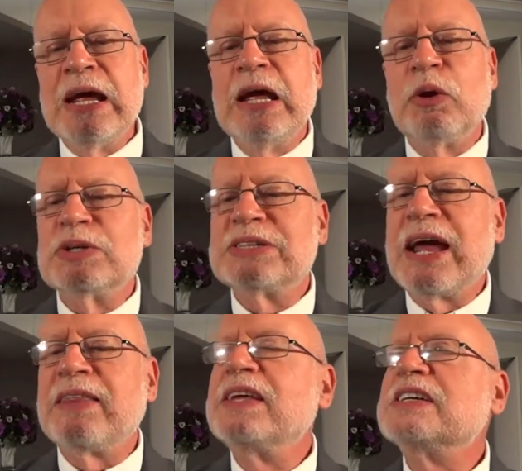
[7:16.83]
it was
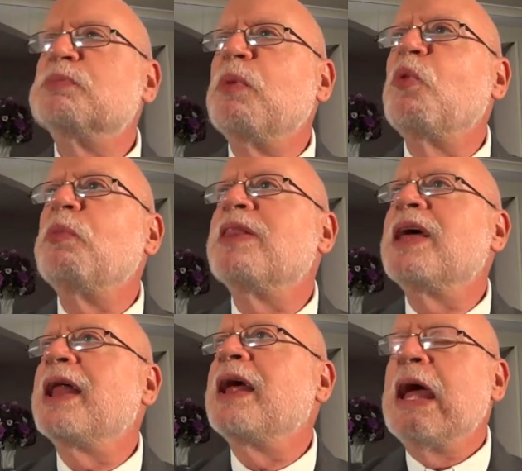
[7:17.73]
at this moment
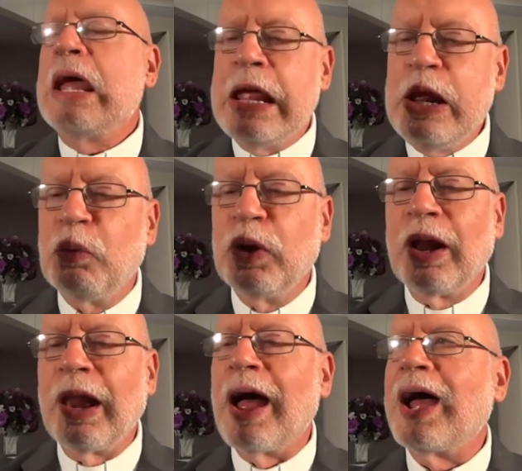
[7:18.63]
that he
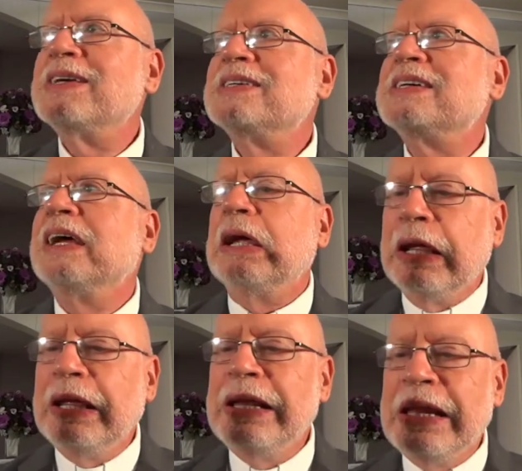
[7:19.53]
realized he